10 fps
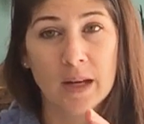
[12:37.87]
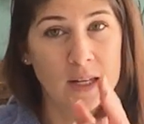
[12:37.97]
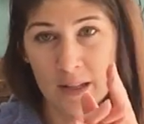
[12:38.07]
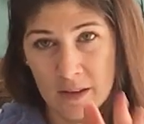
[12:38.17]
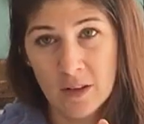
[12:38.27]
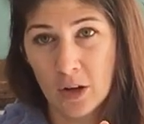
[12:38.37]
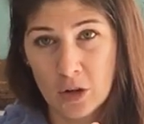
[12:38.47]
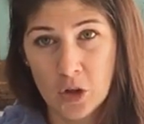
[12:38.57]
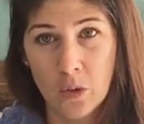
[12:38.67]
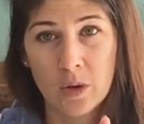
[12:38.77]
It's not
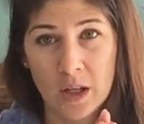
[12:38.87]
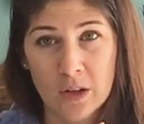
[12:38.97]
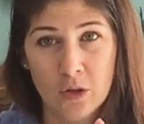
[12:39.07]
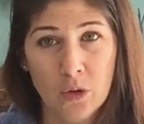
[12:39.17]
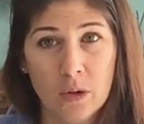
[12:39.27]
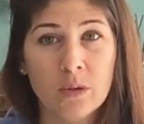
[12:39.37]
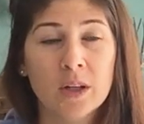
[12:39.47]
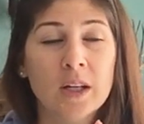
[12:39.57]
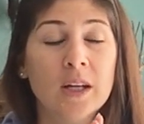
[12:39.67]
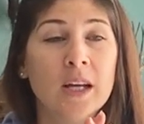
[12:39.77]
a joke. It's true.
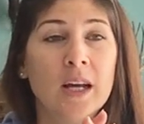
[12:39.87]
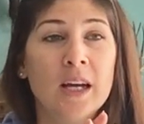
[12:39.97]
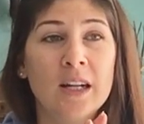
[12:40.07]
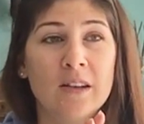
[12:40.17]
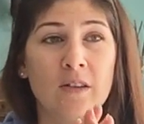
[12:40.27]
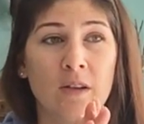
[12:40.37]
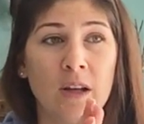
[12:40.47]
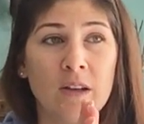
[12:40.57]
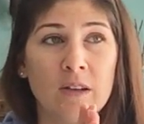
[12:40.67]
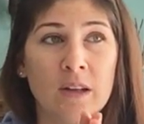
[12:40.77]
And
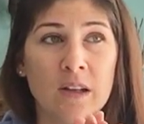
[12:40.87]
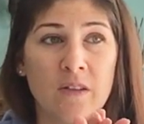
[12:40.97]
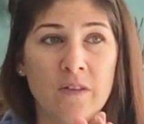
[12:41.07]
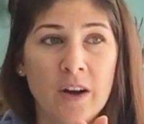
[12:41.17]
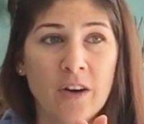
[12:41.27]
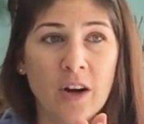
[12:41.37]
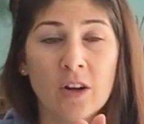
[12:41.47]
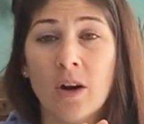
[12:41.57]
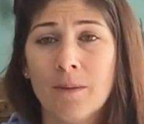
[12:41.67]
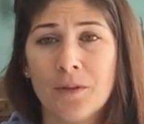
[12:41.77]
it's very
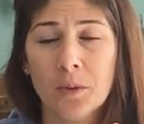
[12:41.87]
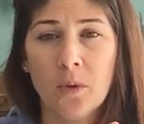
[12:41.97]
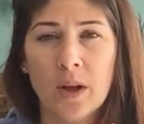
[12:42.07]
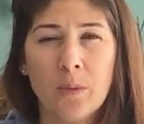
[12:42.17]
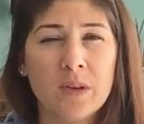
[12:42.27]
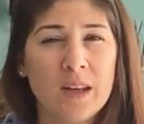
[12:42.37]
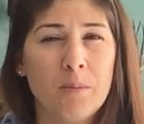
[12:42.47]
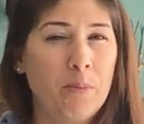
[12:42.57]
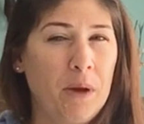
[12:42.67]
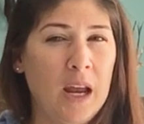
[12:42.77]
uncomfortable. I wouldn't
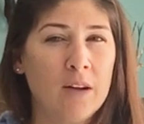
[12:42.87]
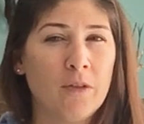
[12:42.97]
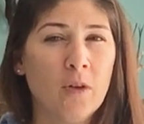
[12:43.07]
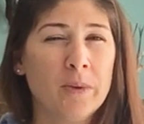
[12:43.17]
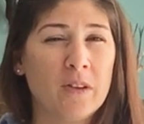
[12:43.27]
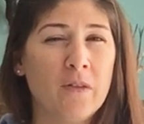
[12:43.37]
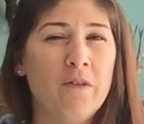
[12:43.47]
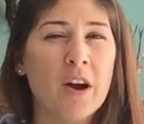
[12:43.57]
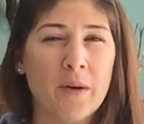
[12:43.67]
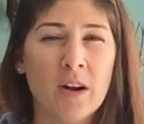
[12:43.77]
say painful, but it's
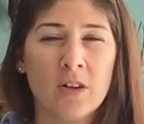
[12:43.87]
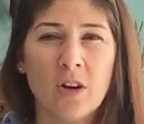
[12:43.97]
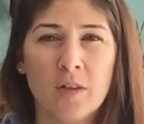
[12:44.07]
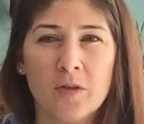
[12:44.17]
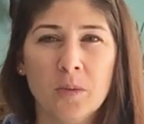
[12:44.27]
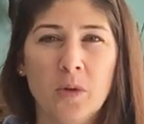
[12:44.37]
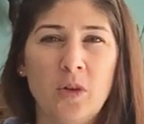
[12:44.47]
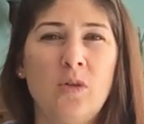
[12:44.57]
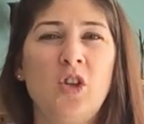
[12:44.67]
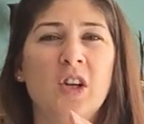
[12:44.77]
very uncomfortable.
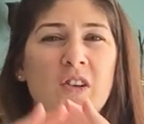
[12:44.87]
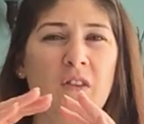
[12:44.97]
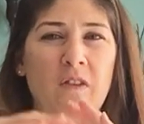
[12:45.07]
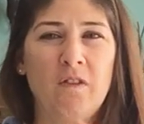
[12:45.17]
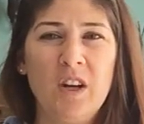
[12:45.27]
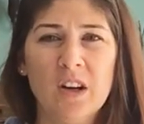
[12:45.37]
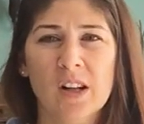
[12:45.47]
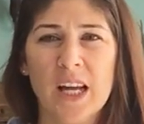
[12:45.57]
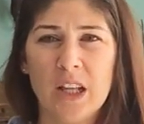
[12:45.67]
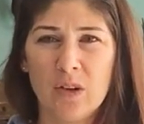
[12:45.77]
You just
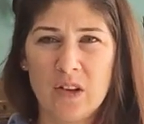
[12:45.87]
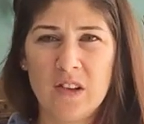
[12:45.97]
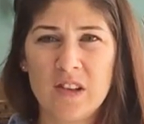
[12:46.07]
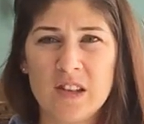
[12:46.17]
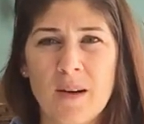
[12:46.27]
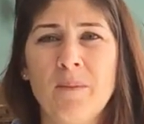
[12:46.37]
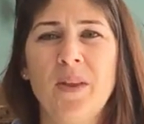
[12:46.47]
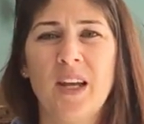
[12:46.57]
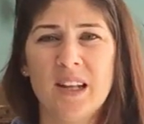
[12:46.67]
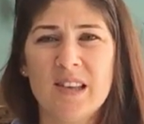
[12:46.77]
feel like there's
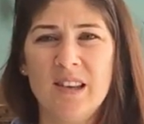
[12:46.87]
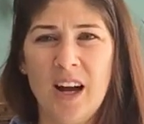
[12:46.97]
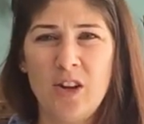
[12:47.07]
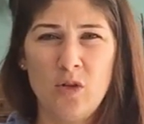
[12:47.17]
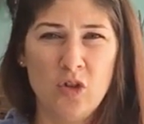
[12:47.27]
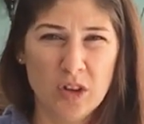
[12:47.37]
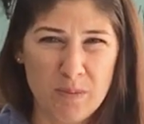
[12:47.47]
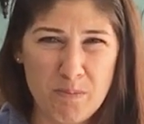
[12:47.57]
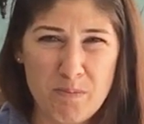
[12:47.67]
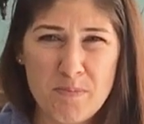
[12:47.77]
something inside you
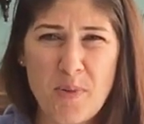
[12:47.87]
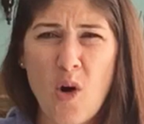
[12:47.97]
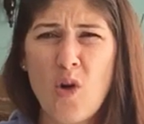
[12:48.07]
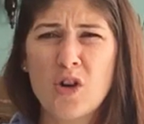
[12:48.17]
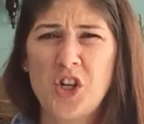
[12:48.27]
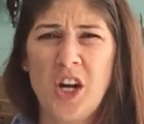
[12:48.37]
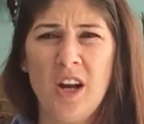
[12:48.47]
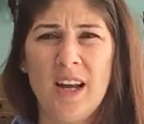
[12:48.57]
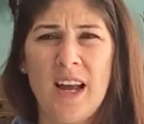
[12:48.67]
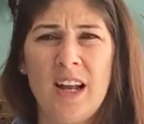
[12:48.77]
just
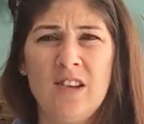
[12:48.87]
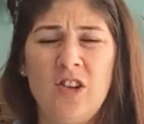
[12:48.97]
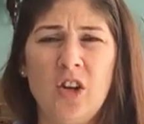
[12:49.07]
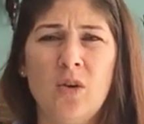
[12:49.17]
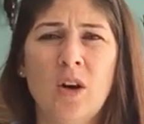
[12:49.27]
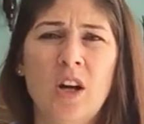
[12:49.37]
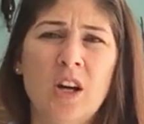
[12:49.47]
pushing against you